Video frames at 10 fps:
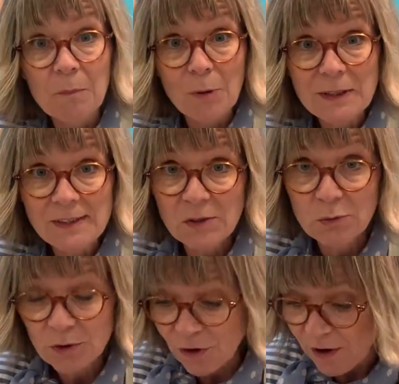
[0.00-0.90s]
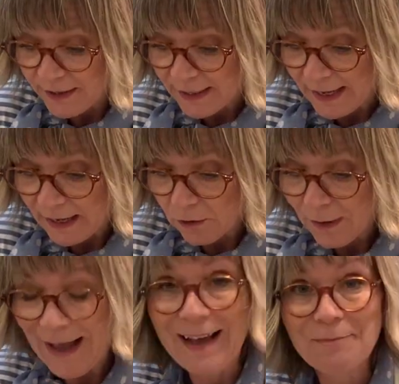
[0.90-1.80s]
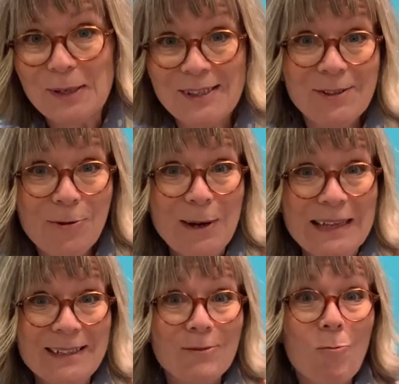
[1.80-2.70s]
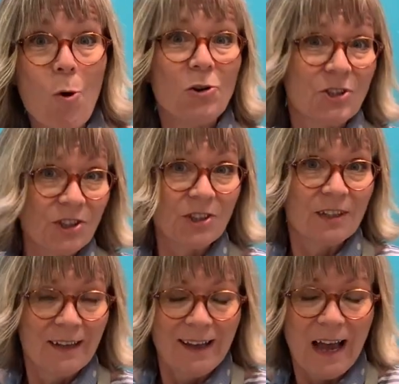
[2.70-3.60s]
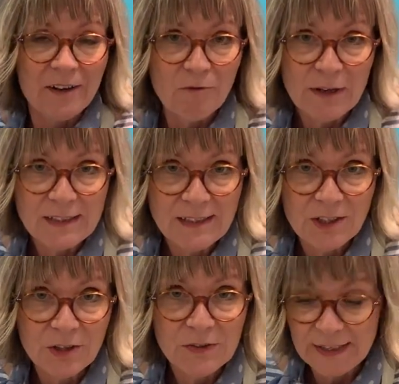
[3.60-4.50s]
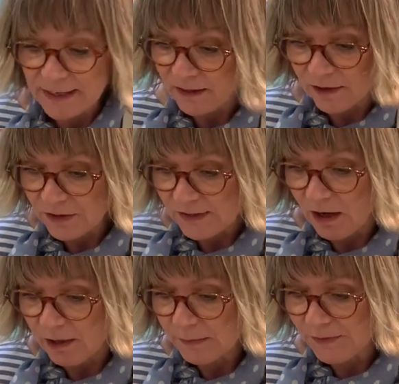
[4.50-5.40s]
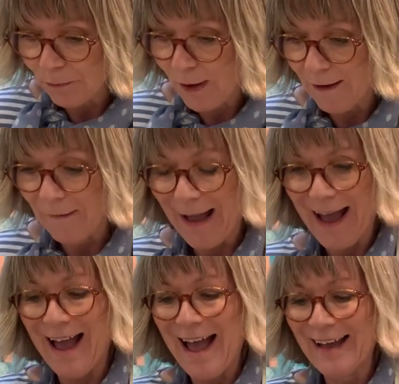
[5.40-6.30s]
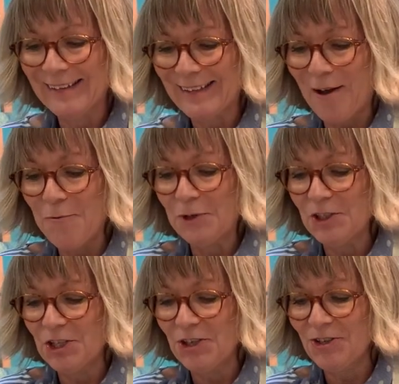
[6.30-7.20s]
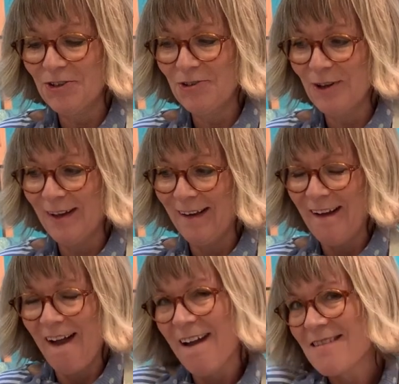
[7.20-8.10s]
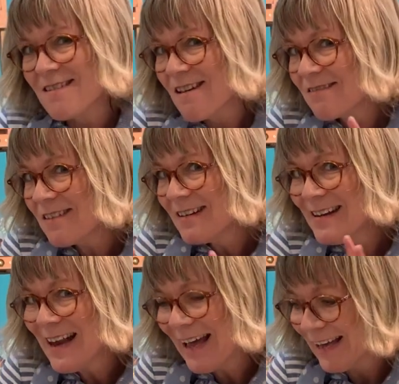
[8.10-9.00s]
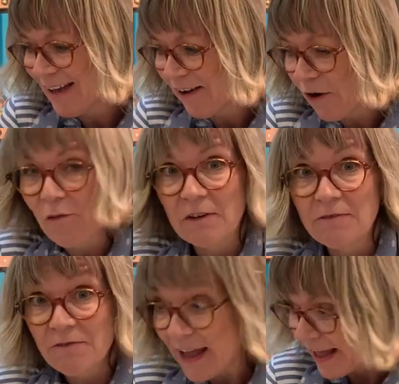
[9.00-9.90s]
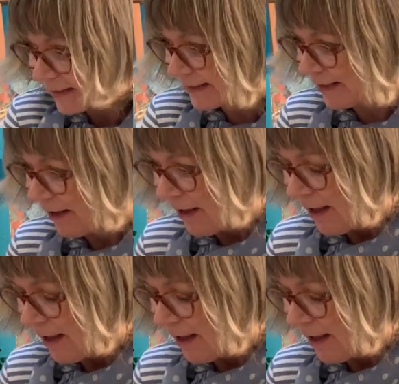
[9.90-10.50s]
the print's all dry now, and my screen's washed and ready to use again another time as well. And I want to do another layer of effect,